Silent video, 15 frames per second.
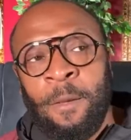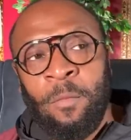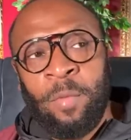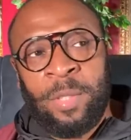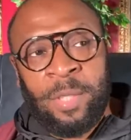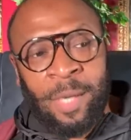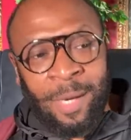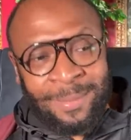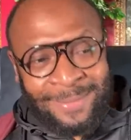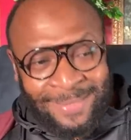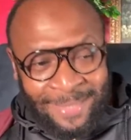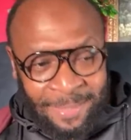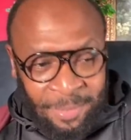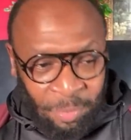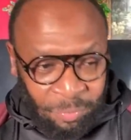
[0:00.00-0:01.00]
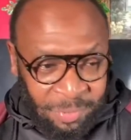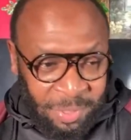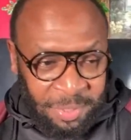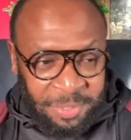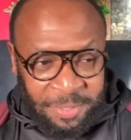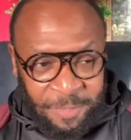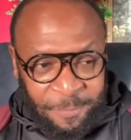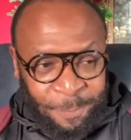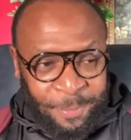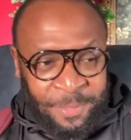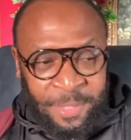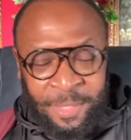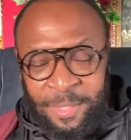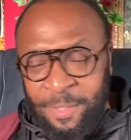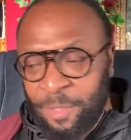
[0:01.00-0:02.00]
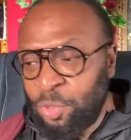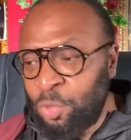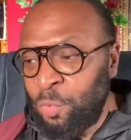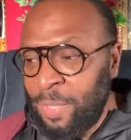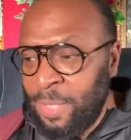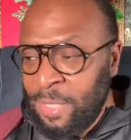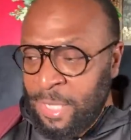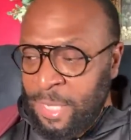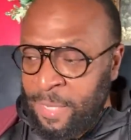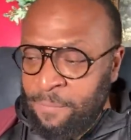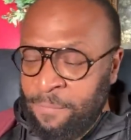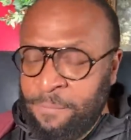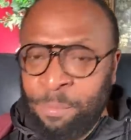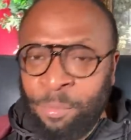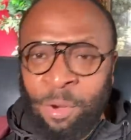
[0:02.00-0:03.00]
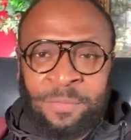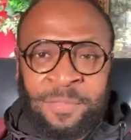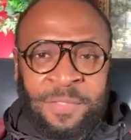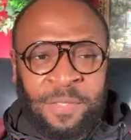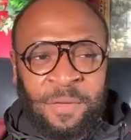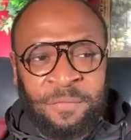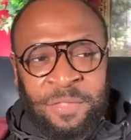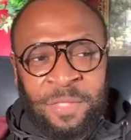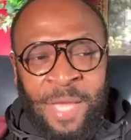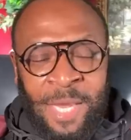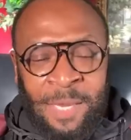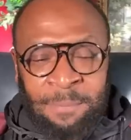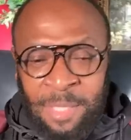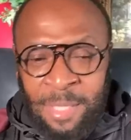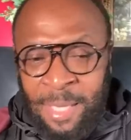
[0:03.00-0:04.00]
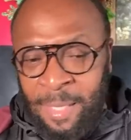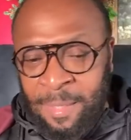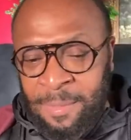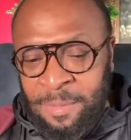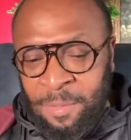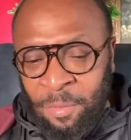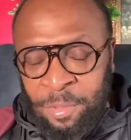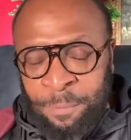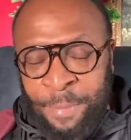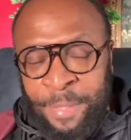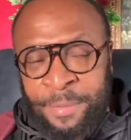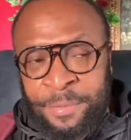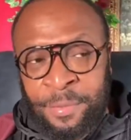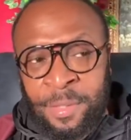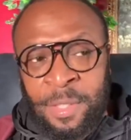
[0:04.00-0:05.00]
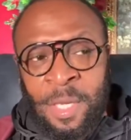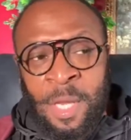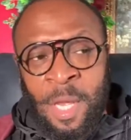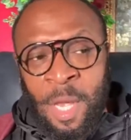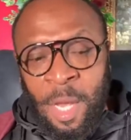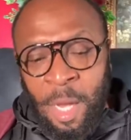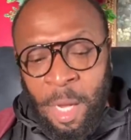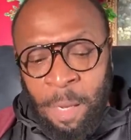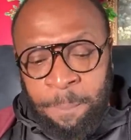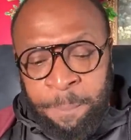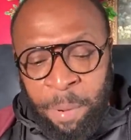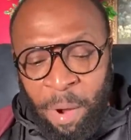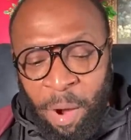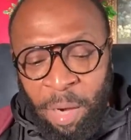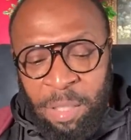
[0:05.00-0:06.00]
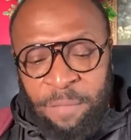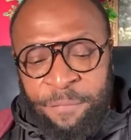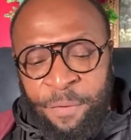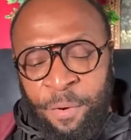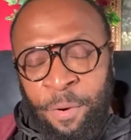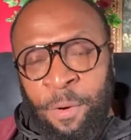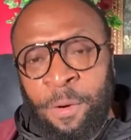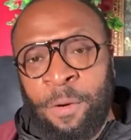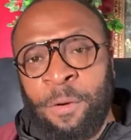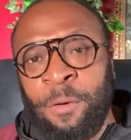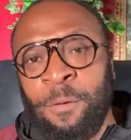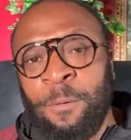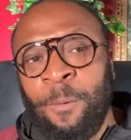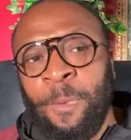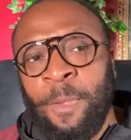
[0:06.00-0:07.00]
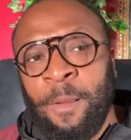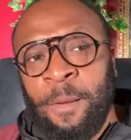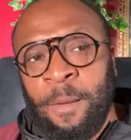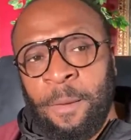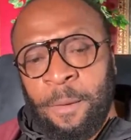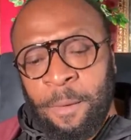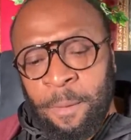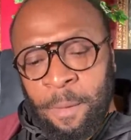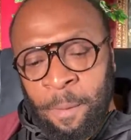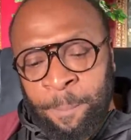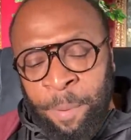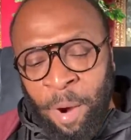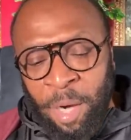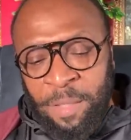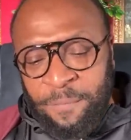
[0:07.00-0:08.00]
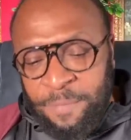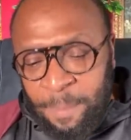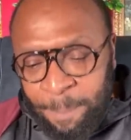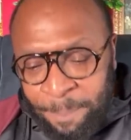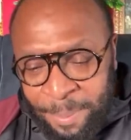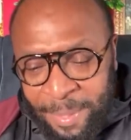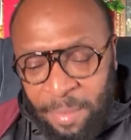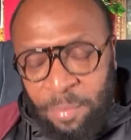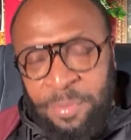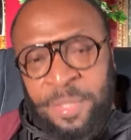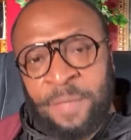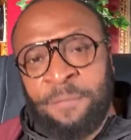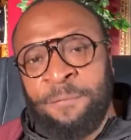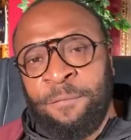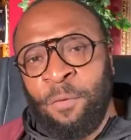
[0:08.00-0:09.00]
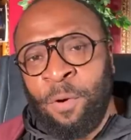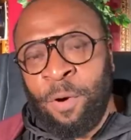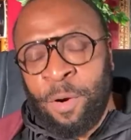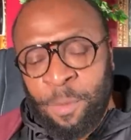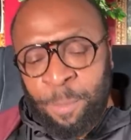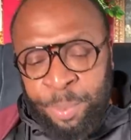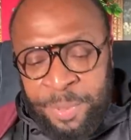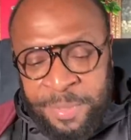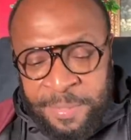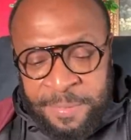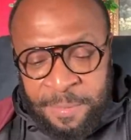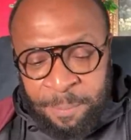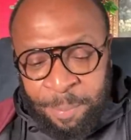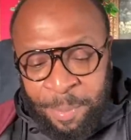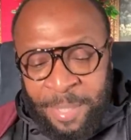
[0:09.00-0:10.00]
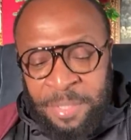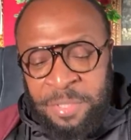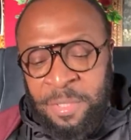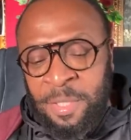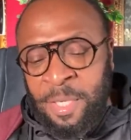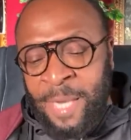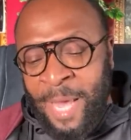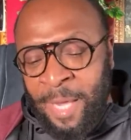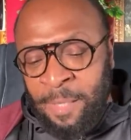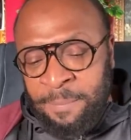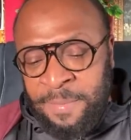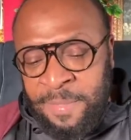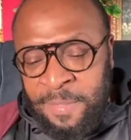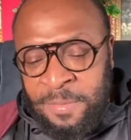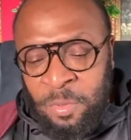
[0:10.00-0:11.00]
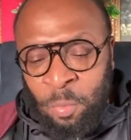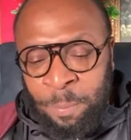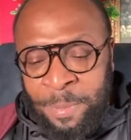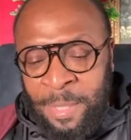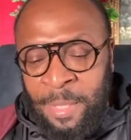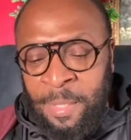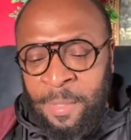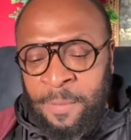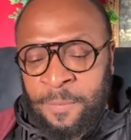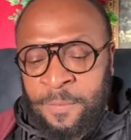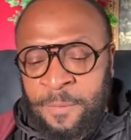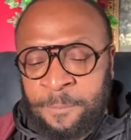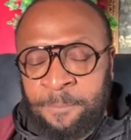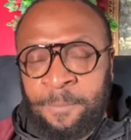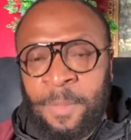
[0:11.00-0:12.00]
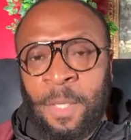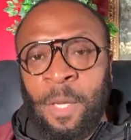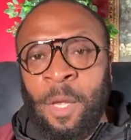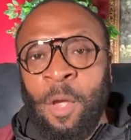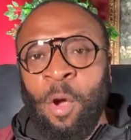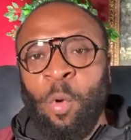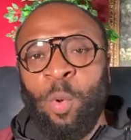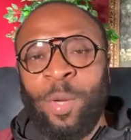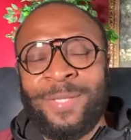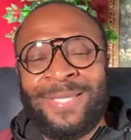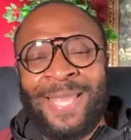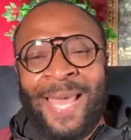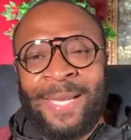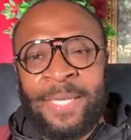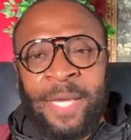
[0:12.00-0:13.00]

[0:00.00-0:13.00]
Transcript: when God said, Don't touch this particular tree, and Eve brought stuff to Adam and kind of talked him into it, a part of her a part of the penalty for her participation in Adam's disobedience was that